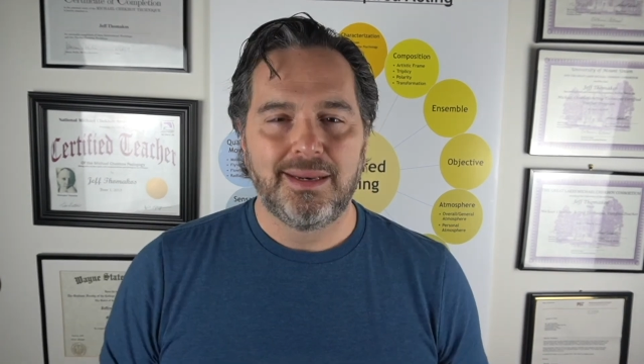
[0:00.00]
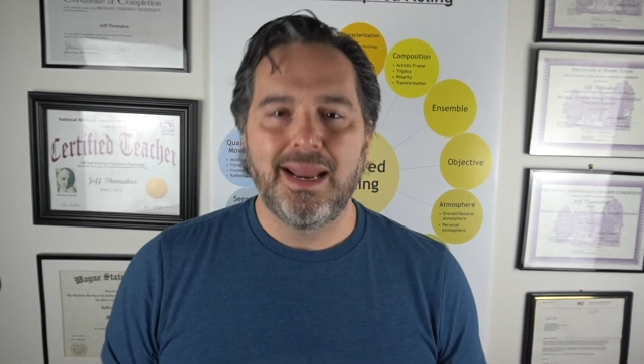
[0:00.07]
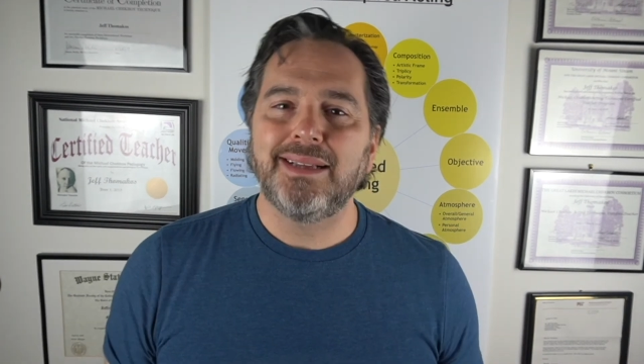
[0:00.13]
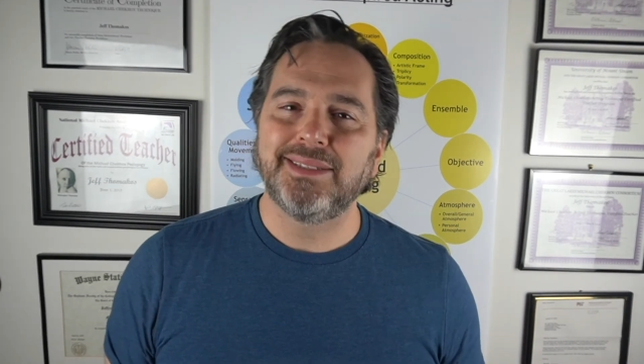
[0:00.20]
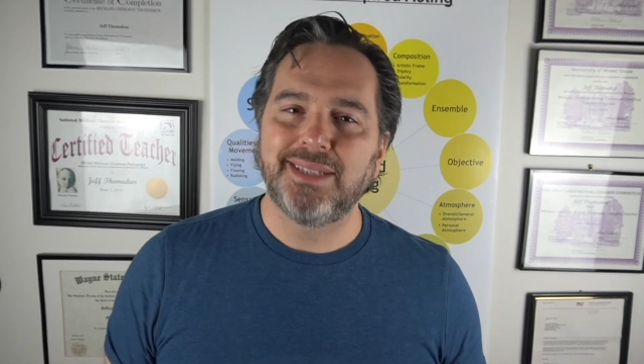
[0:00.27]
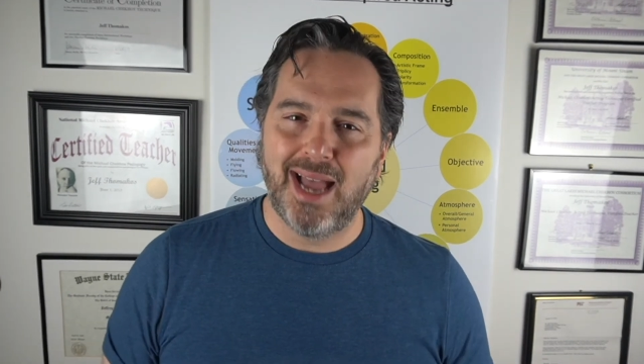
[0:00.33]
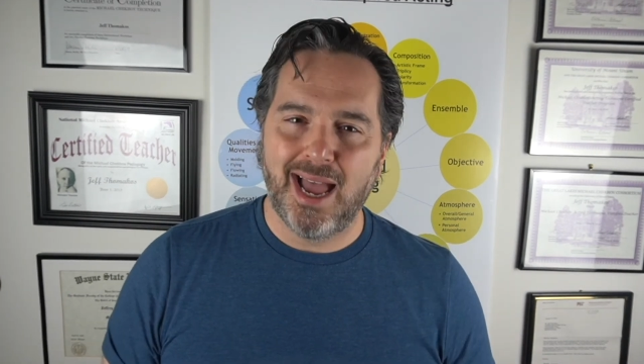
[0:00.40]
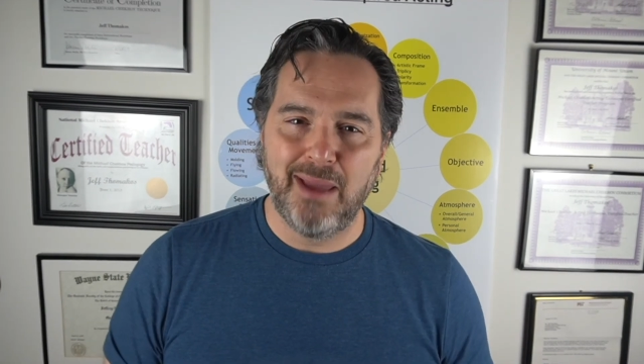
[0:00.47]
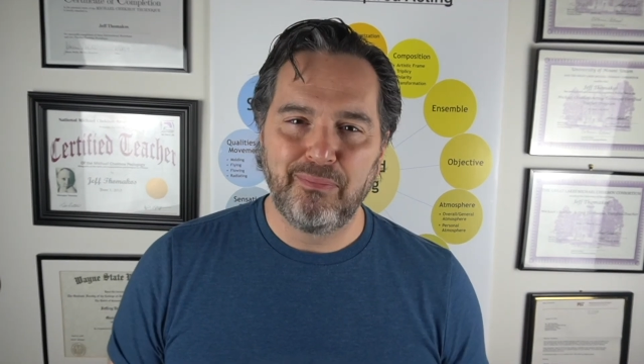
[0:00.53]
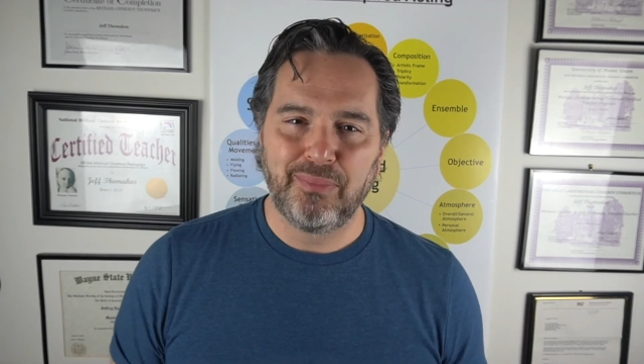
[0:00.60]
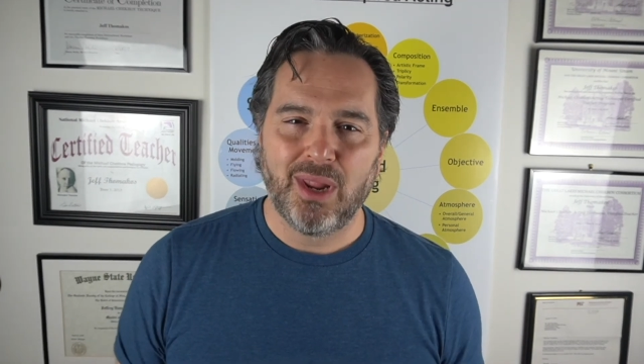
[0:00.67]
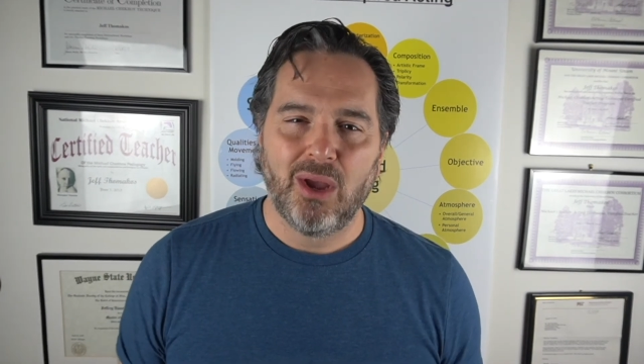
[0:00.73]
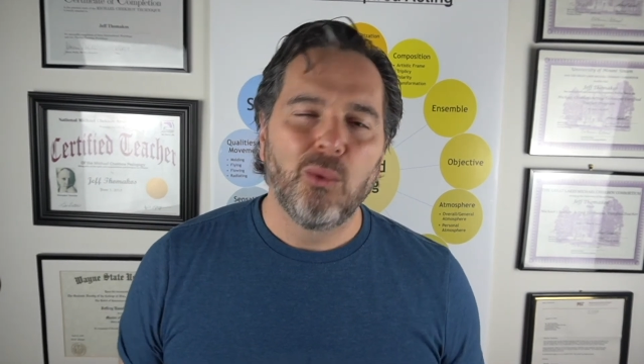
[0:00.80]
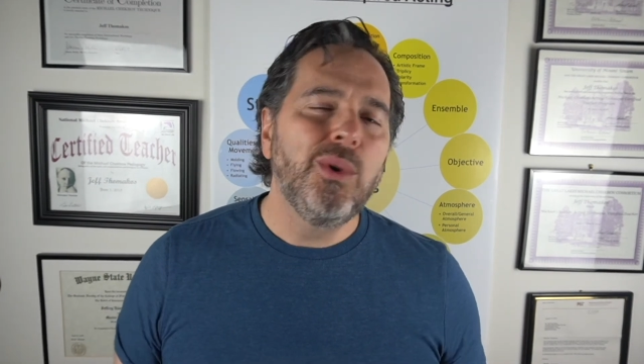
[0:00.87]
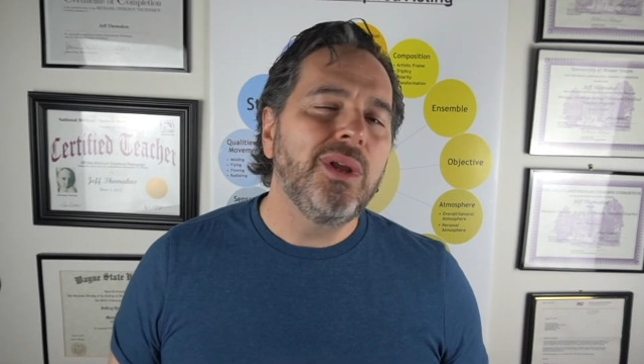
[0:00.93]
Next time,
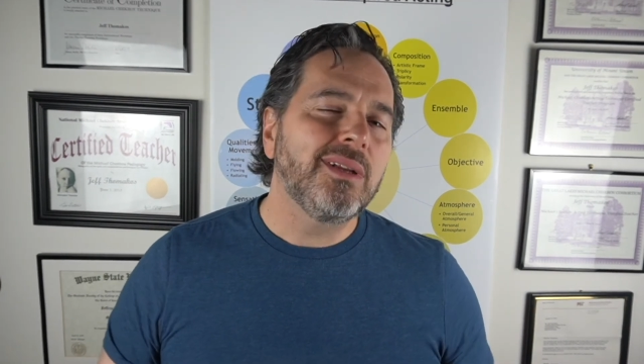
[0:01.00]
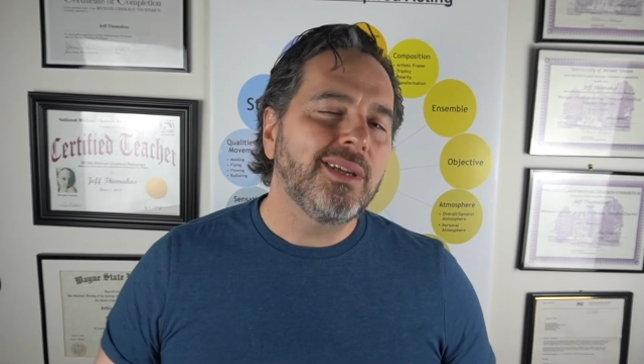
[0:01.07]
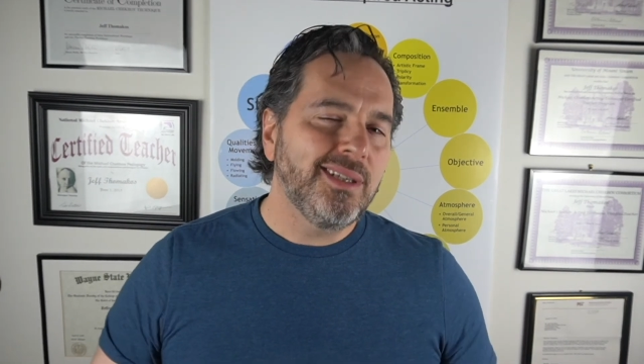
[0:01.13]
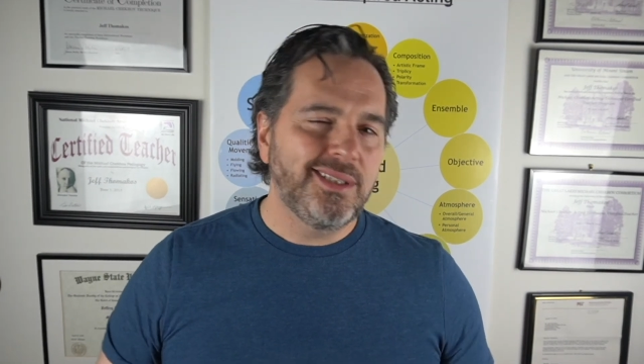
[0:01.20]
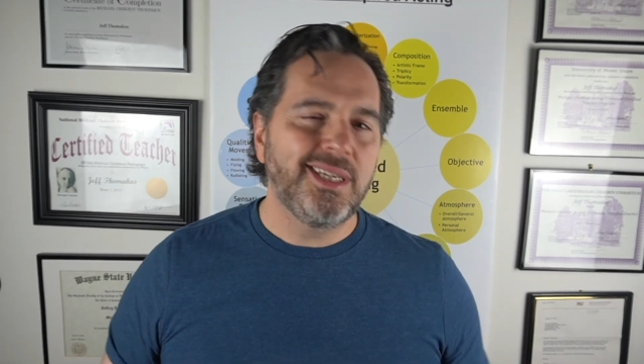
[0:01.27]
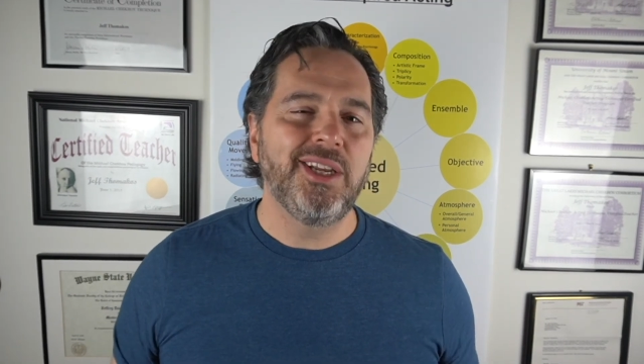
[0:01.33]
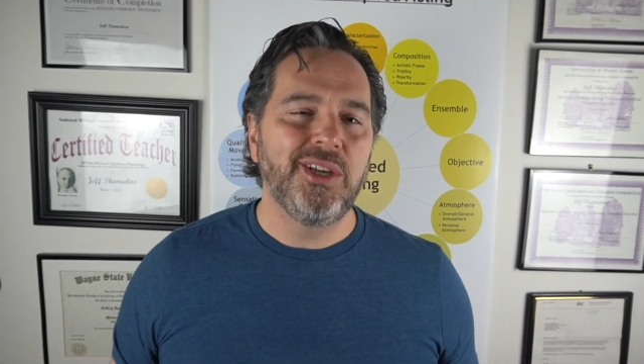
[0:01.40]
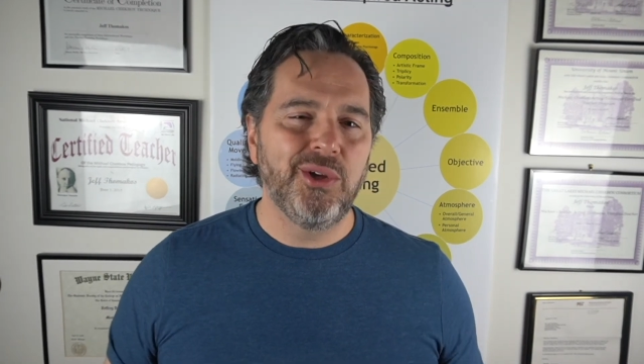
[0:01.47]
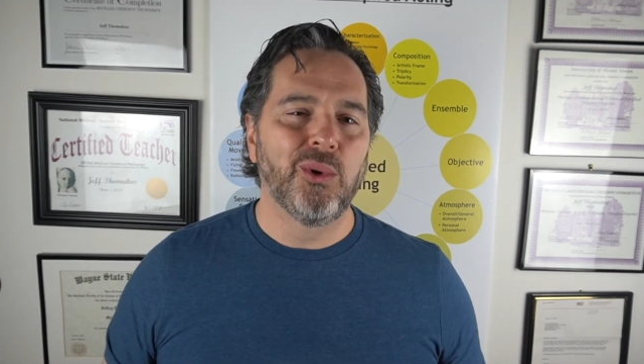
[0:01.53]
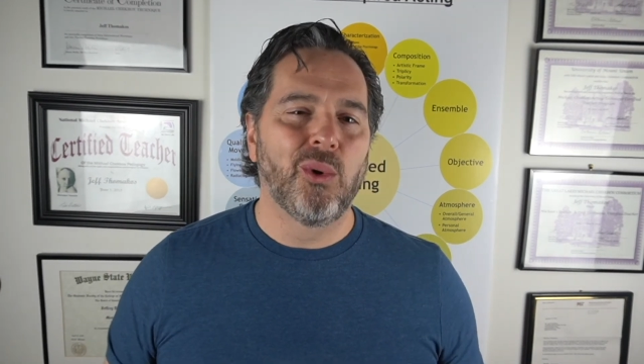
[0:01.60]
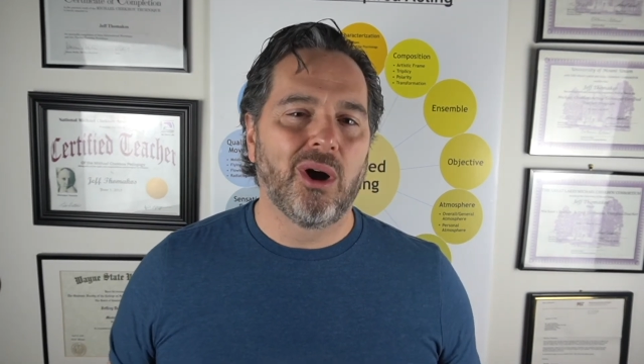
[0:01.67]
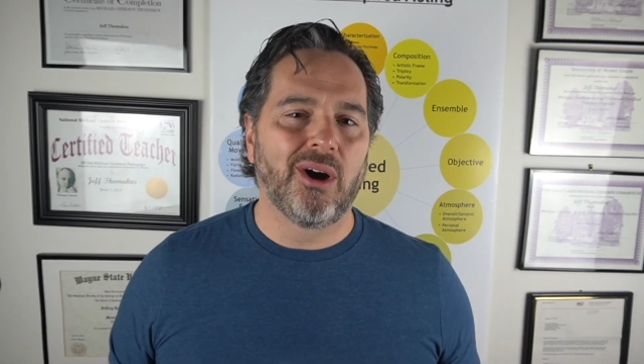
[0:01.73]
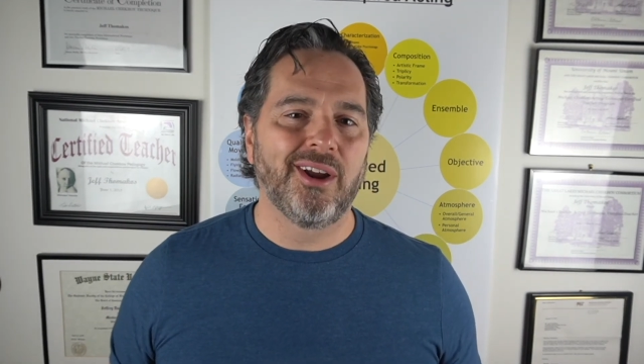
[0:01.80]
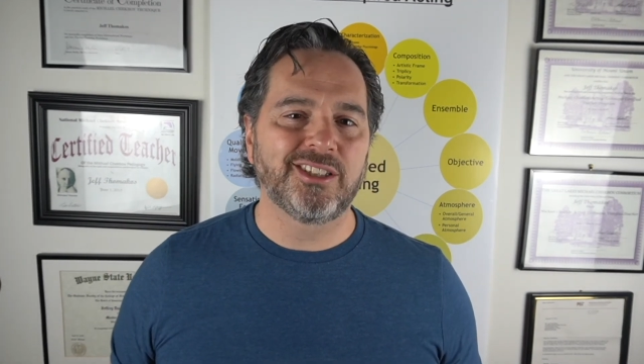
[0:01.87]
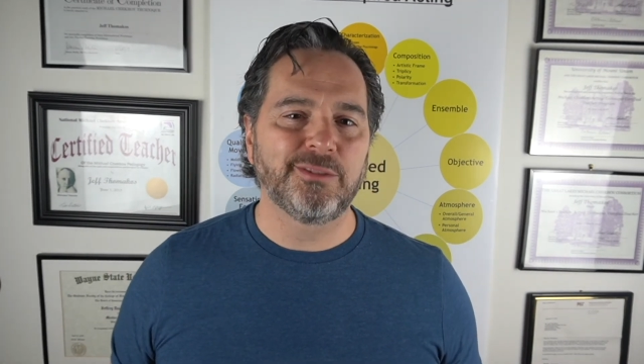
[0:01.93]
we'll continue
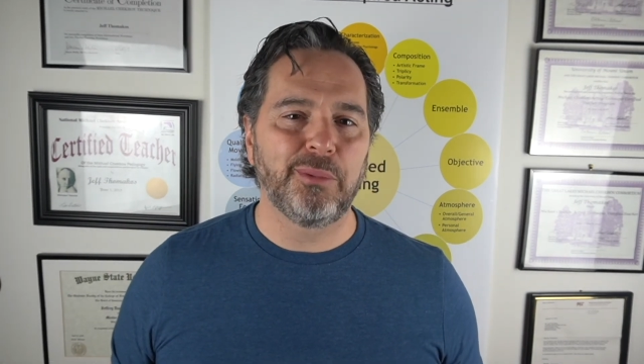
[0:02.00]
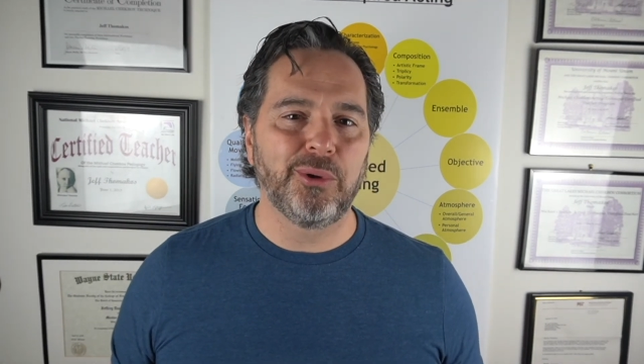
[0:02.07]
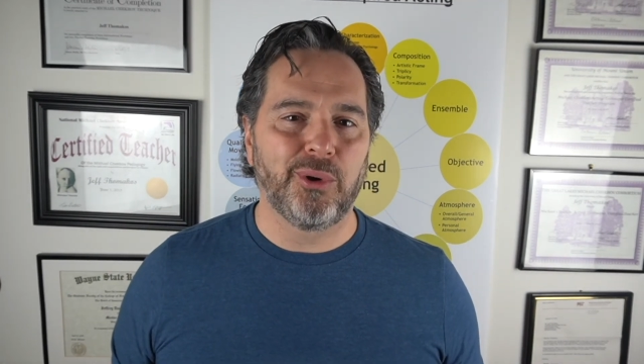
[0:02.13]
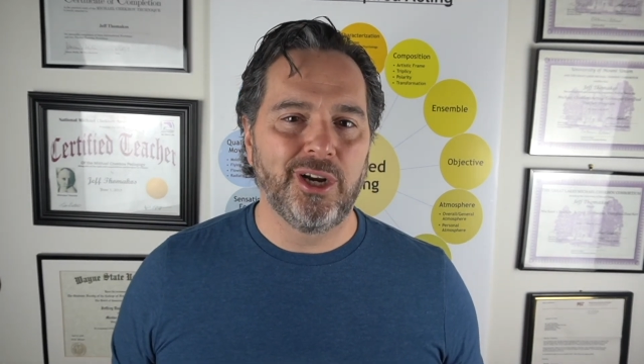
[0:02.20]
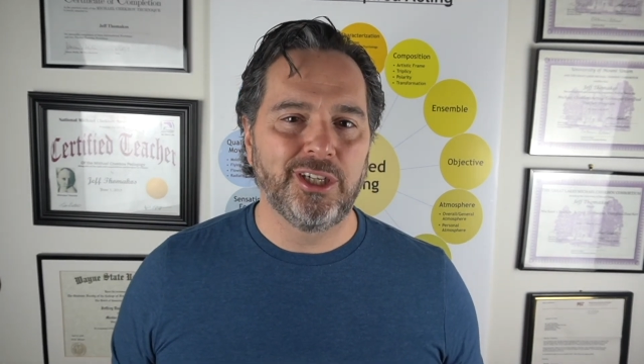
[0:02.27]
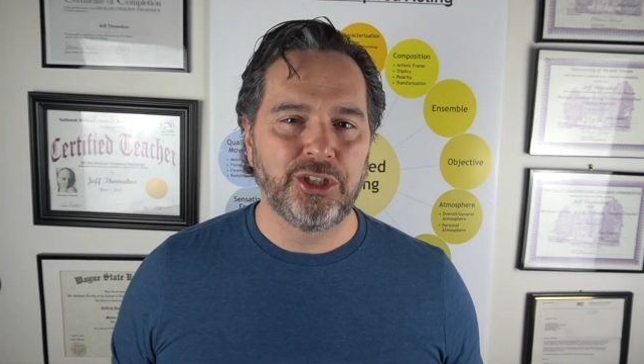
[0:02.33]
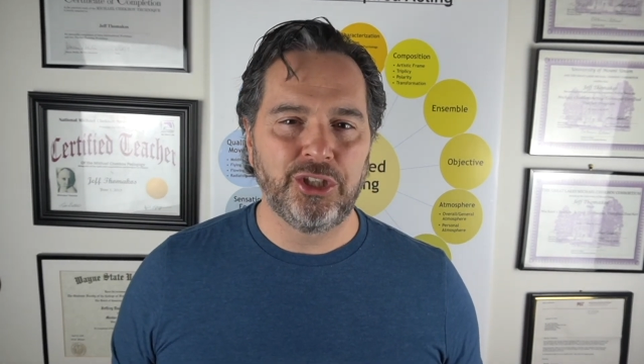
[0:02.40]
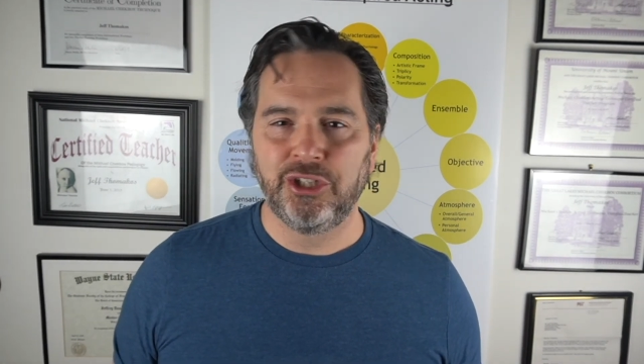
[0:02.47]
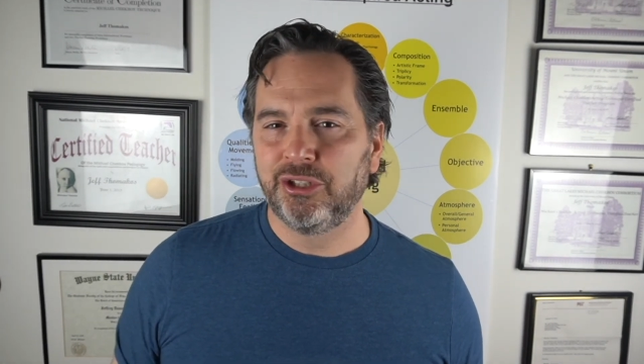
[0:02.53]
our exploration